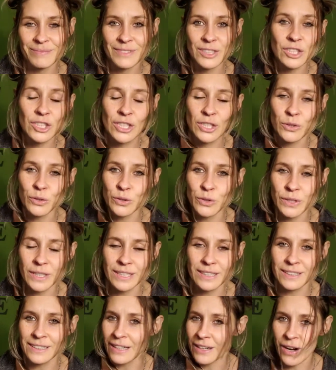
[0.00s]

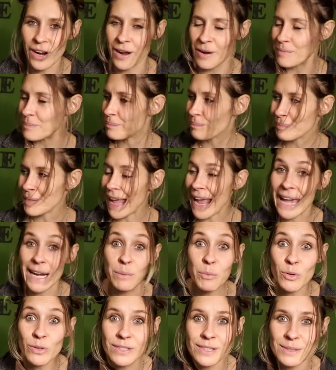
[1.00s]
children,
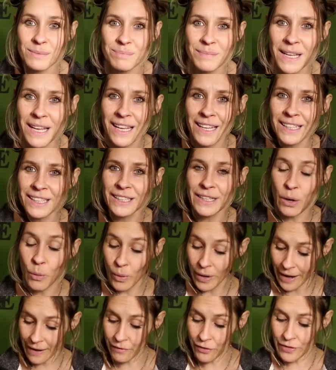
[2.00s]
animals, you know,
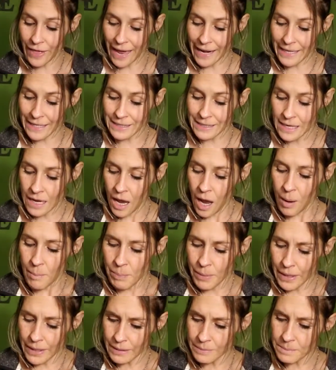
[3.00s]
whatever that is.
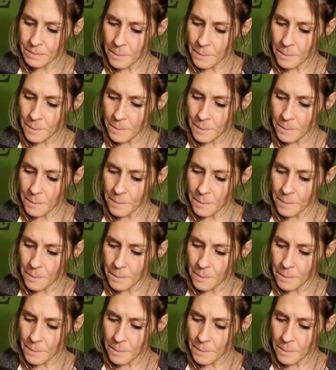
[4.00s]
But